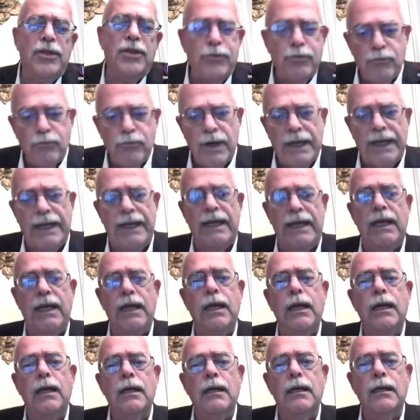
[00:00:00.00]

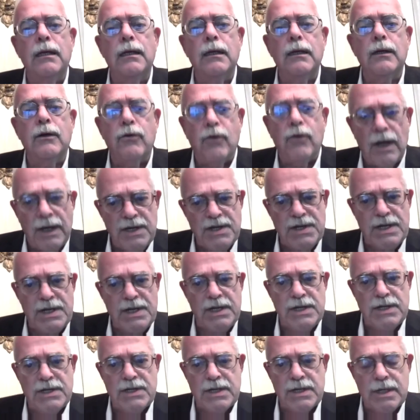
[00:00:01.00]
three
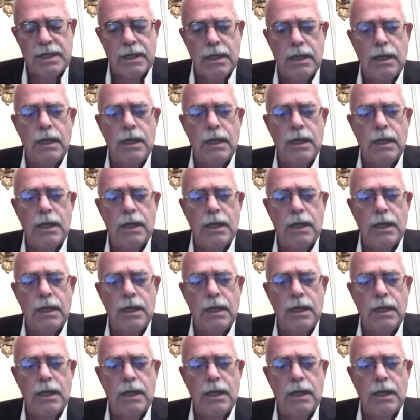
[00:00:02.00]
crises.